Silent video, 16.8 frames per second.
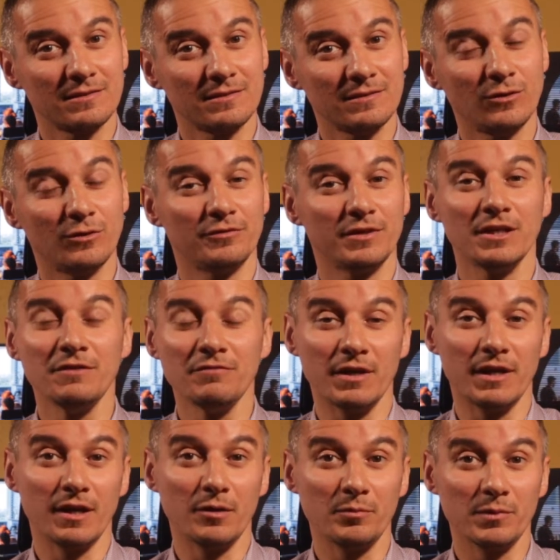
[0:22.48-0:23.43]
of
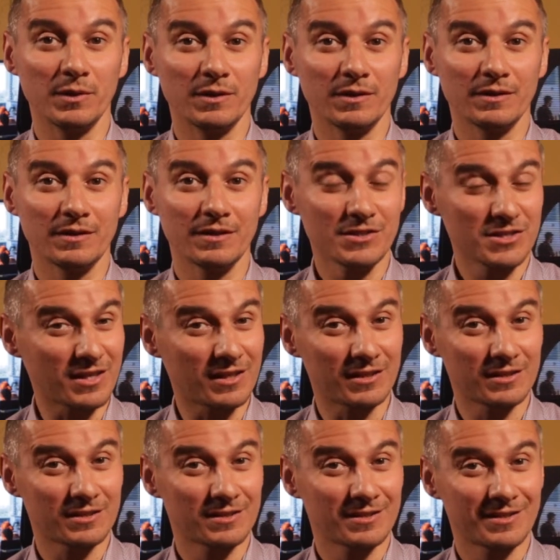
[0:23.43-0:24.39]
even number, isn't
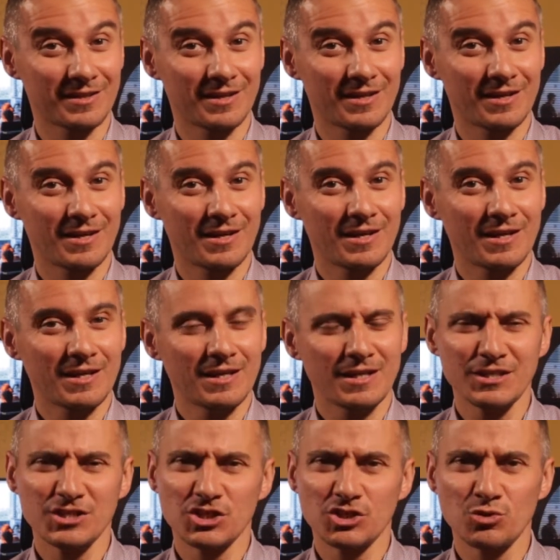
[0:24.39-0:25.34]
it?
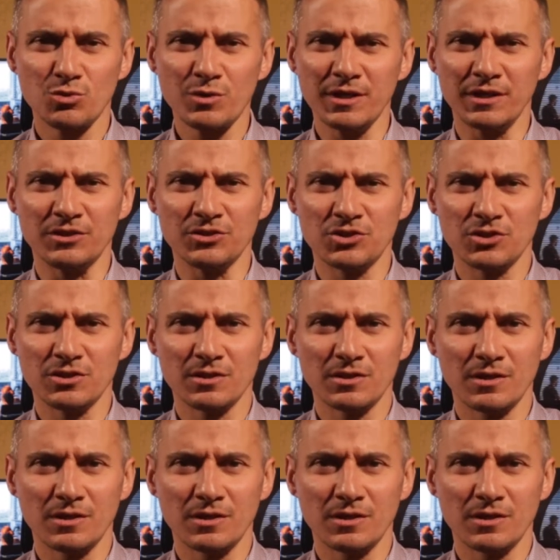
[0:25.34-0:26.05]
Strange.